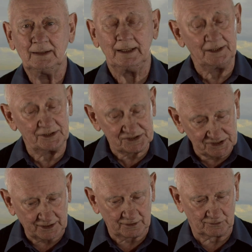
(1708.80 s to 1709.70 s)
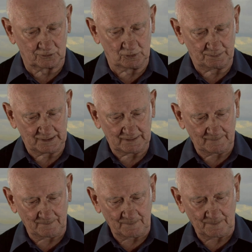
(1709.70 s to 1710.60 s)
In the second group
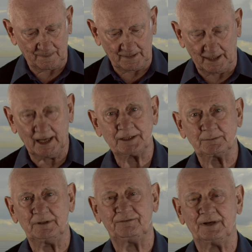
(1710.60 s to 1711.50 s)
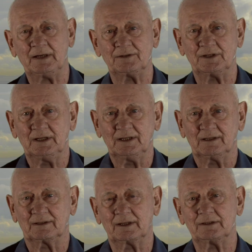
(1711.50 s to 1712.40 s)
are to be found
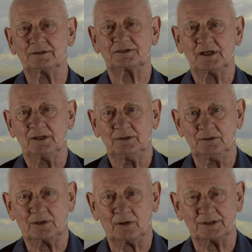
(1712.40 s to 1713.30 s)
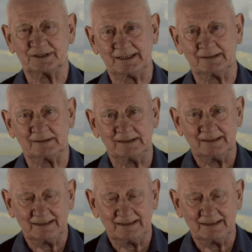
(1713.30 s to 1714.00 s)
those who contend